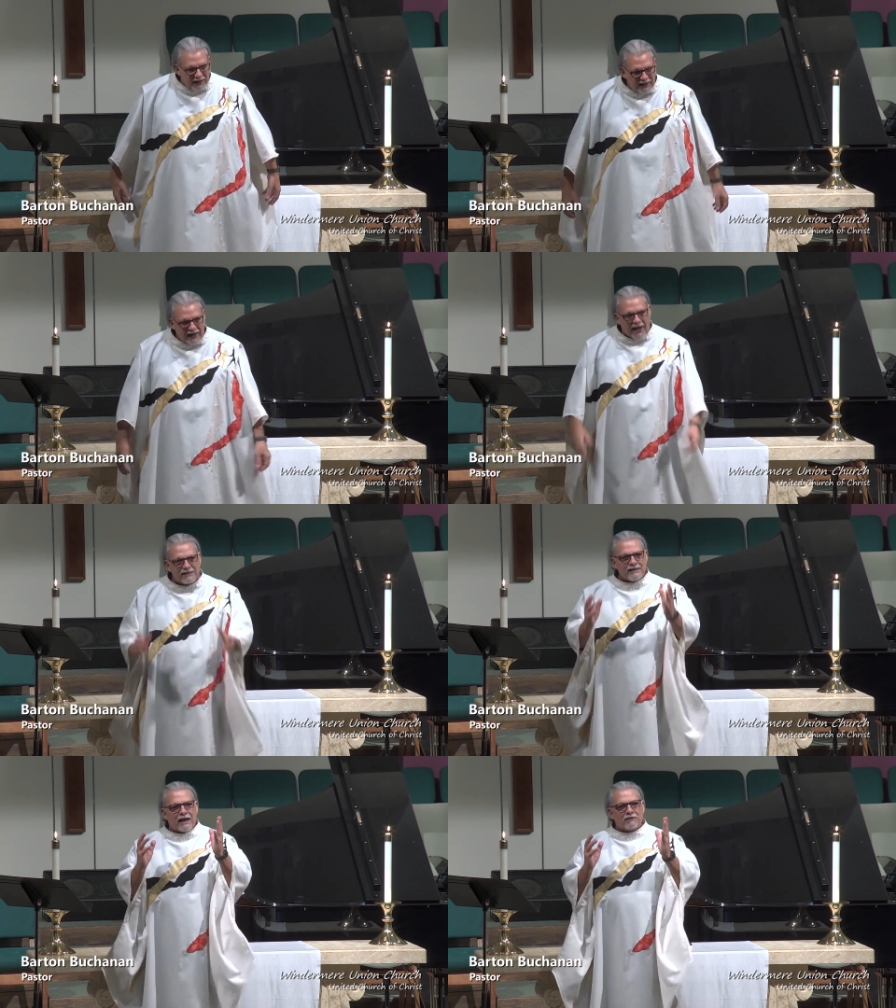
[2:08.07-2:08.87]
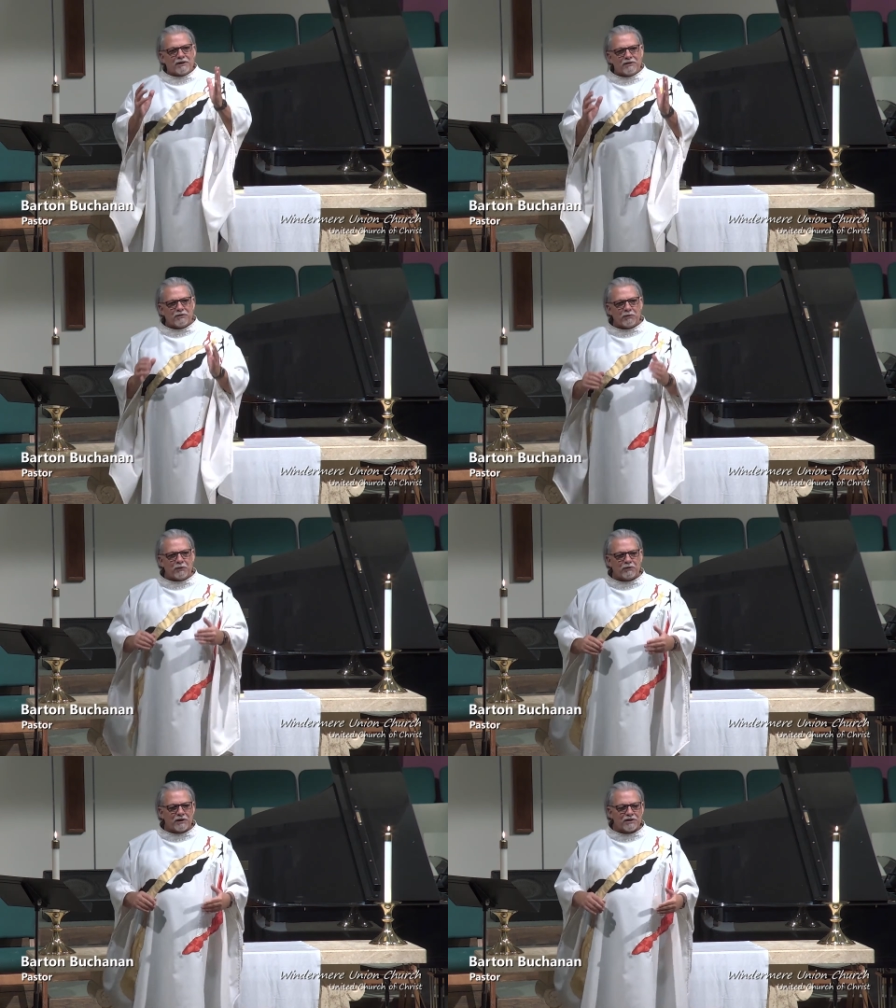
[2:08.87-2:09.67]
cast out into the
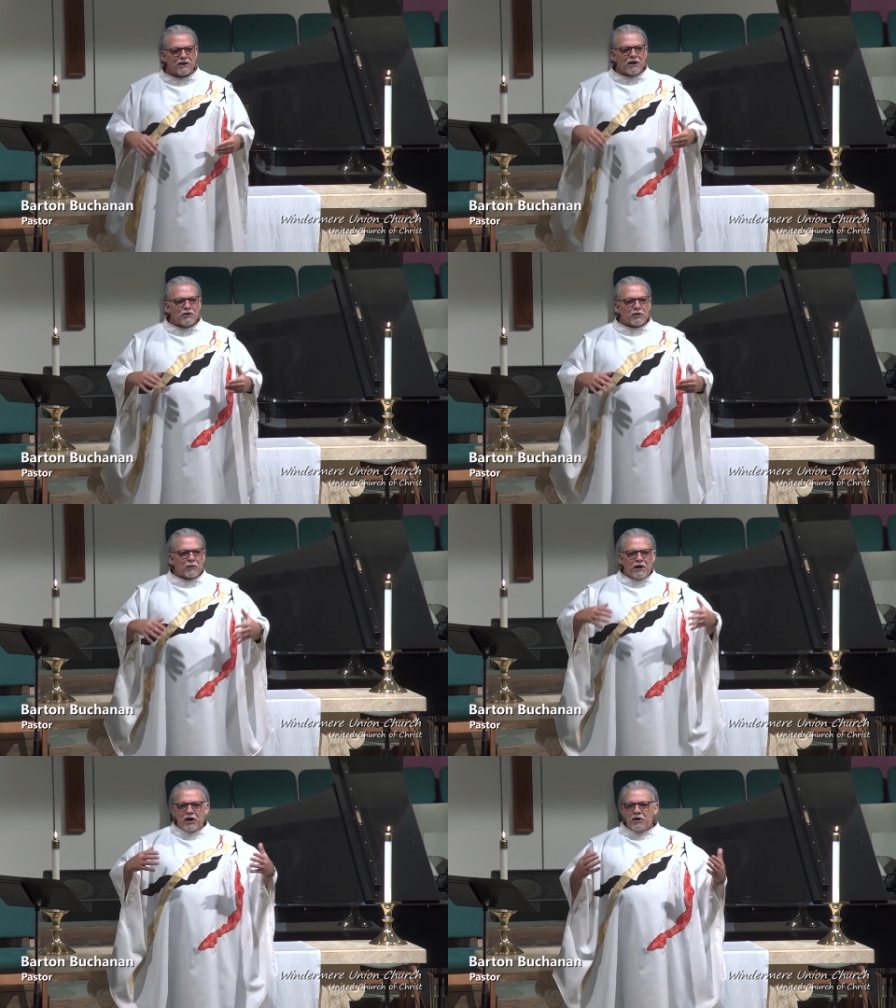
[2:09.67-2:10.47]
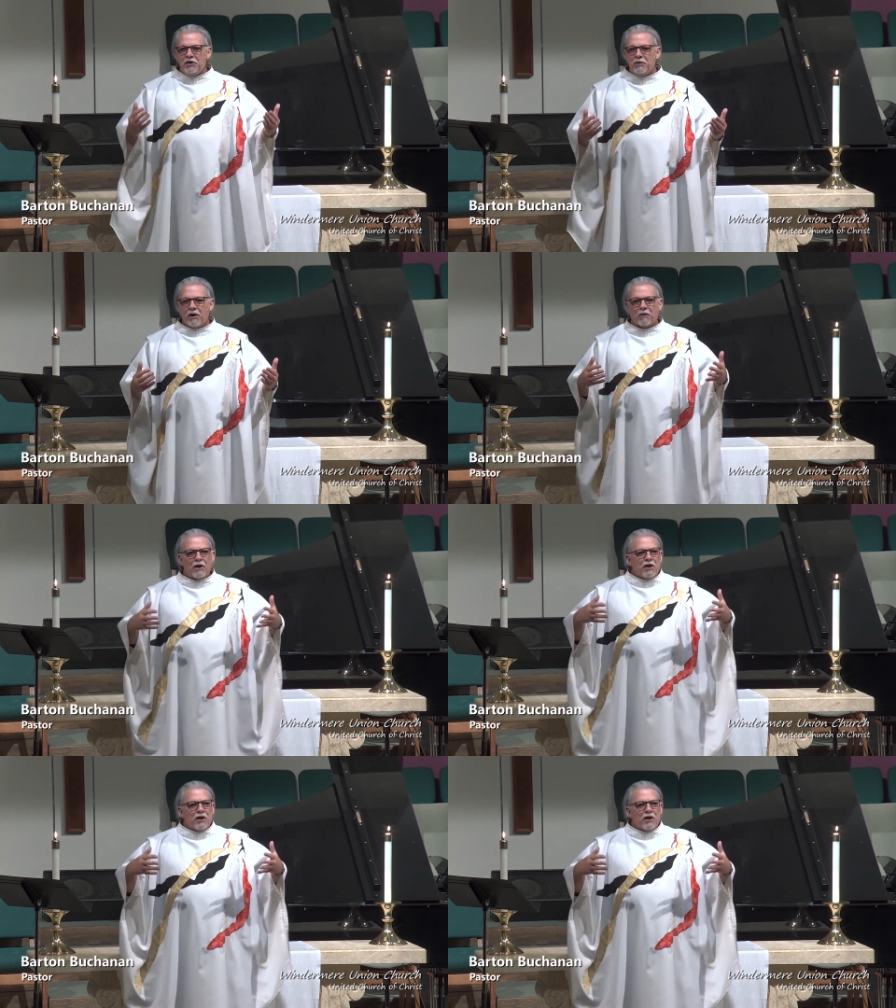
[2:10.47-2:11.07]
wilderness. So here you go.